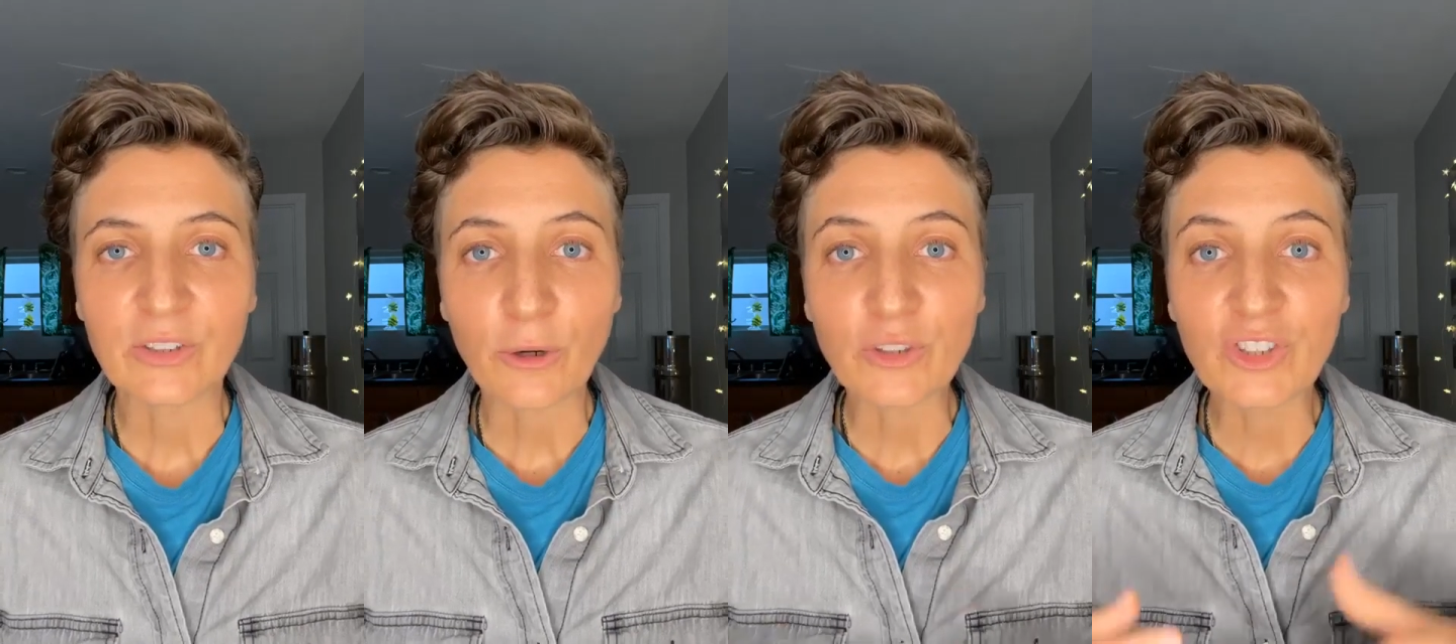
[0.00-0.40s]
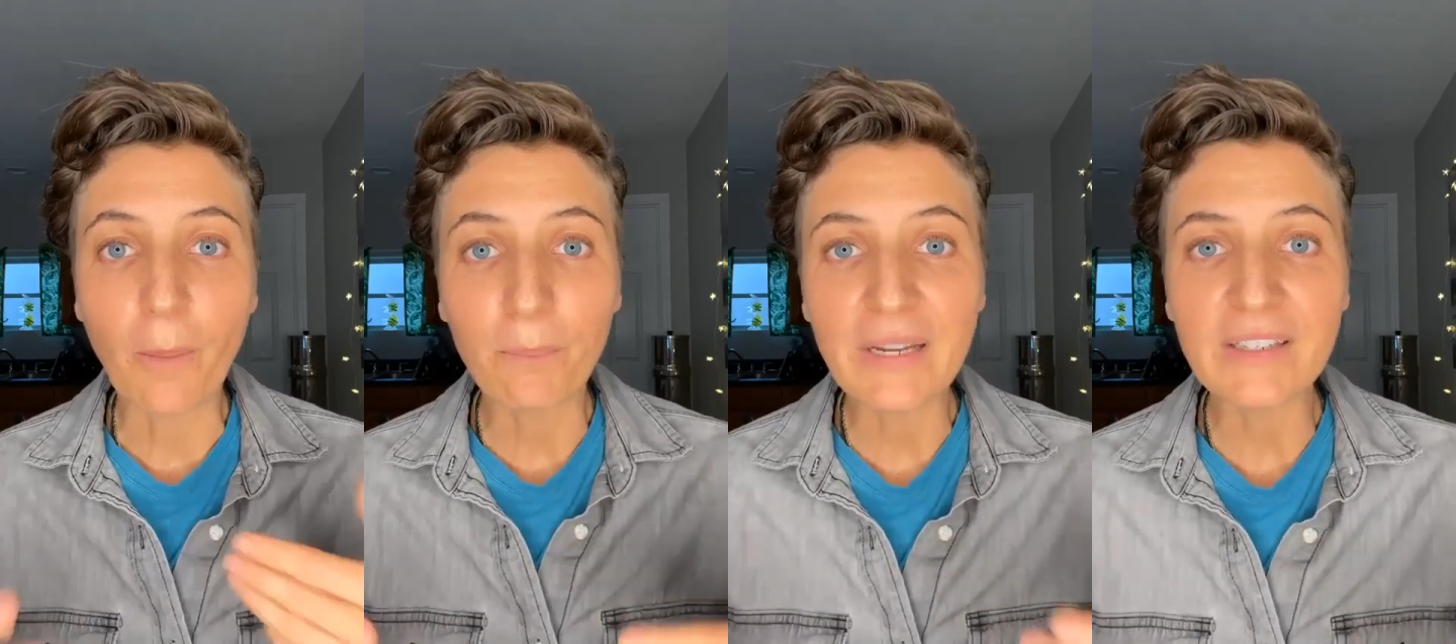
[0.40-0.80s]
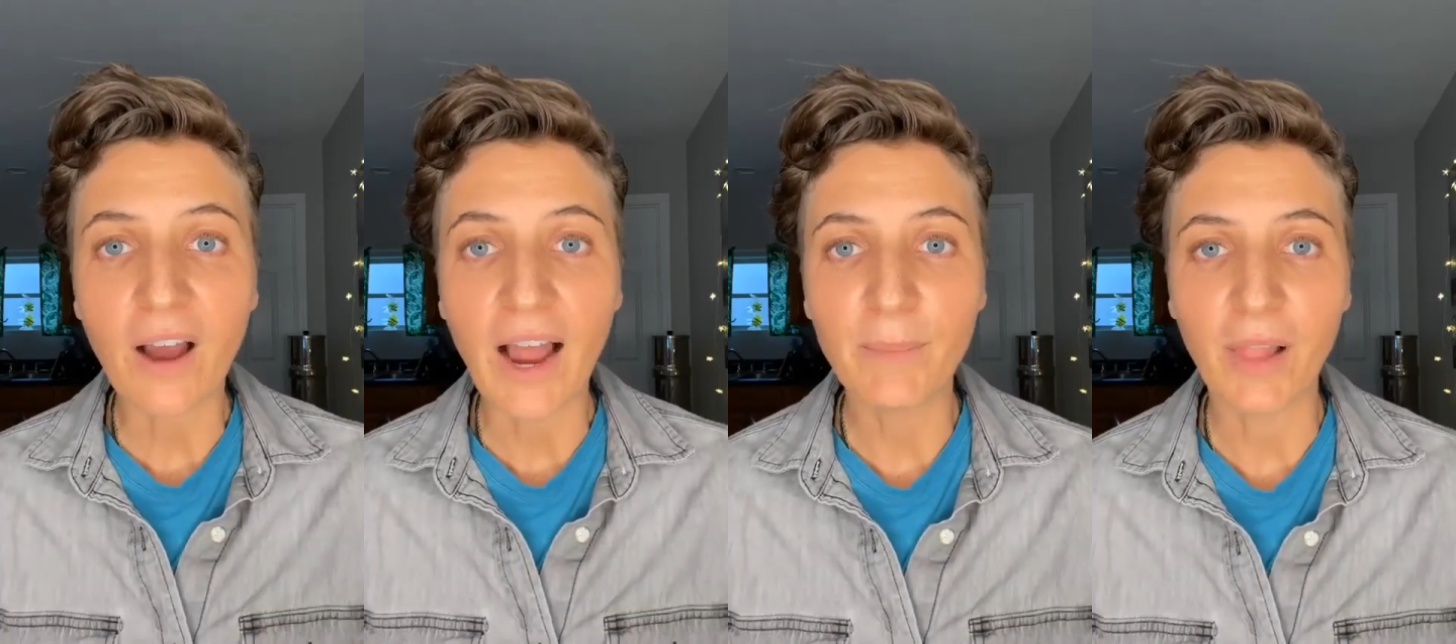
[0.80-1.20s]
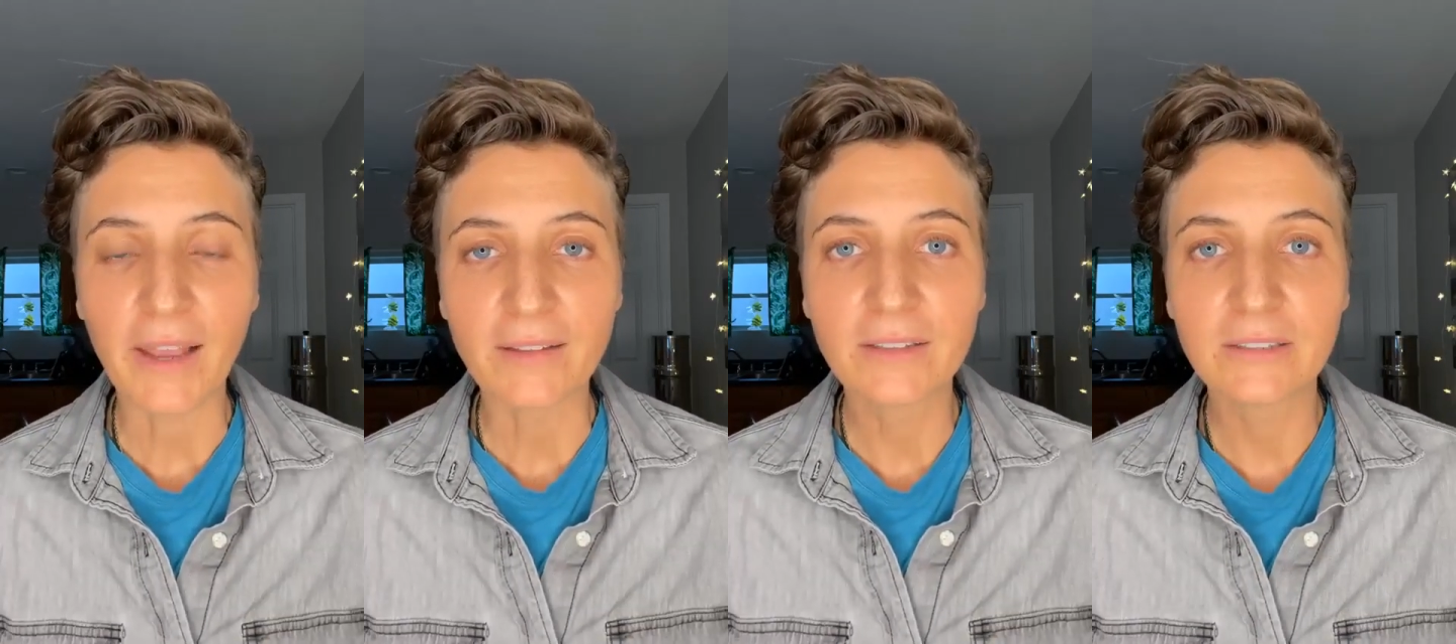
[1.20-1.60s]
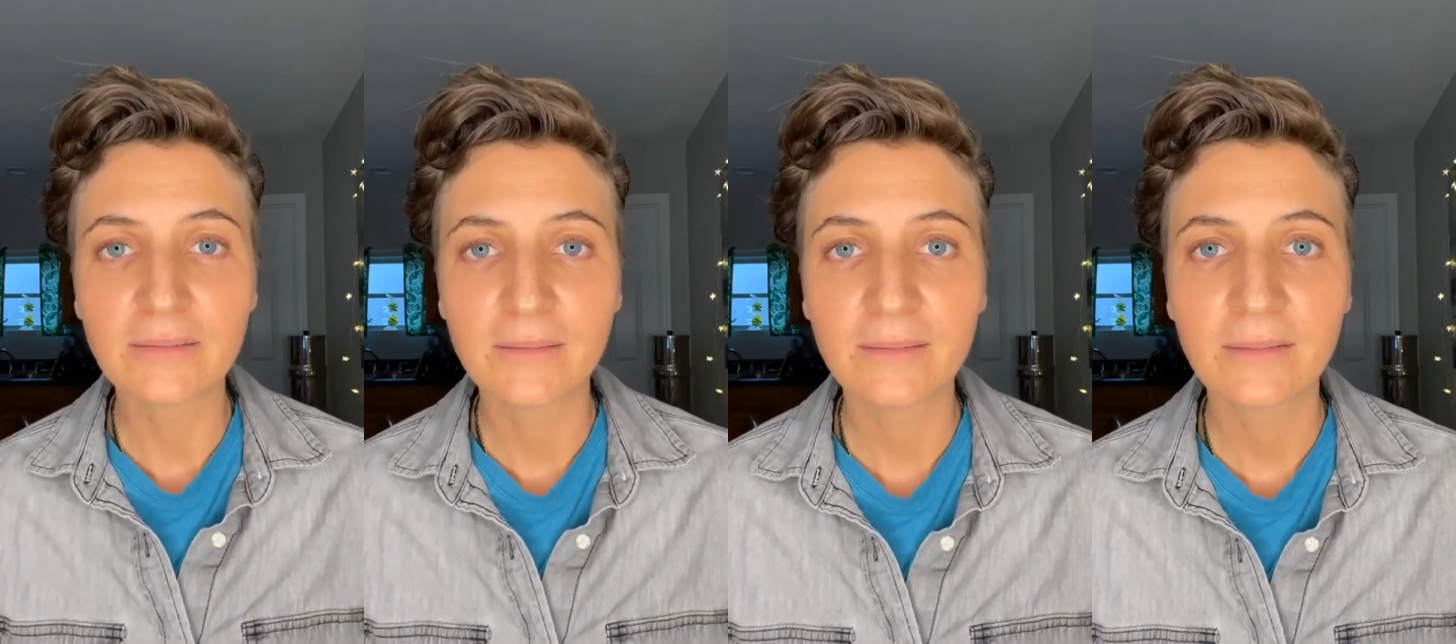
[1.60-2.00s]
start jumping
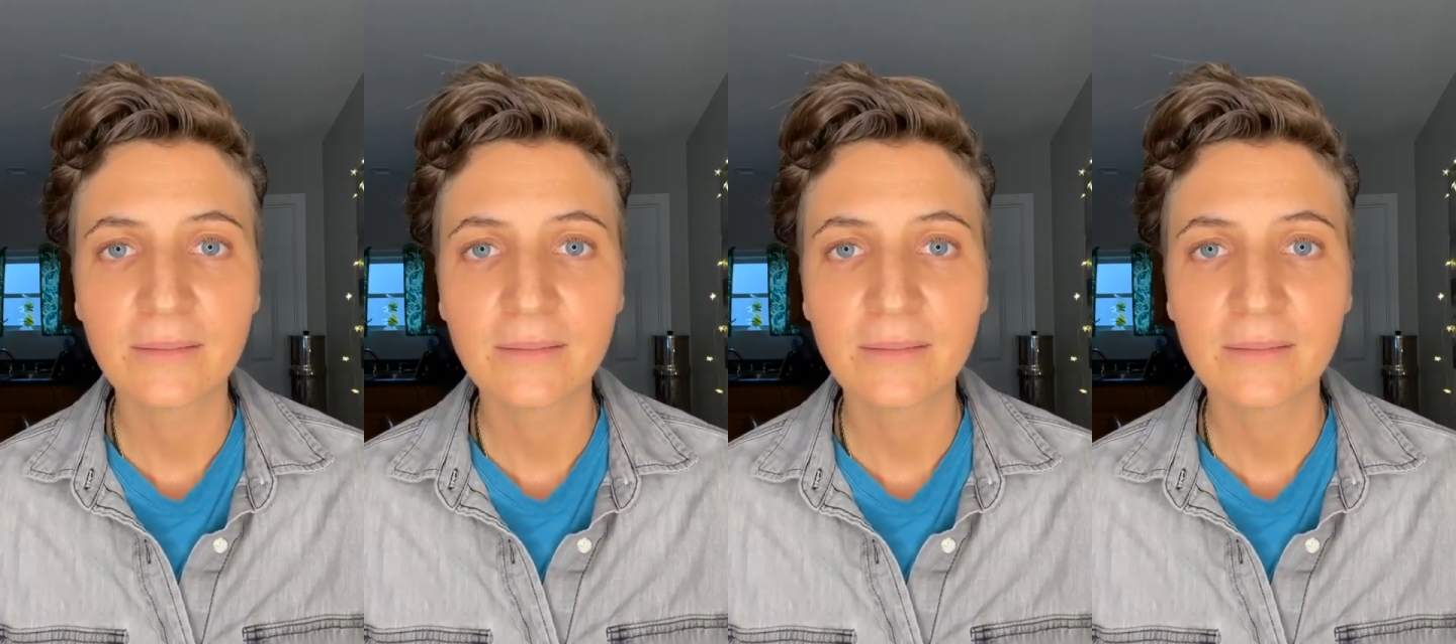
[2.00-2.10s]
timelines.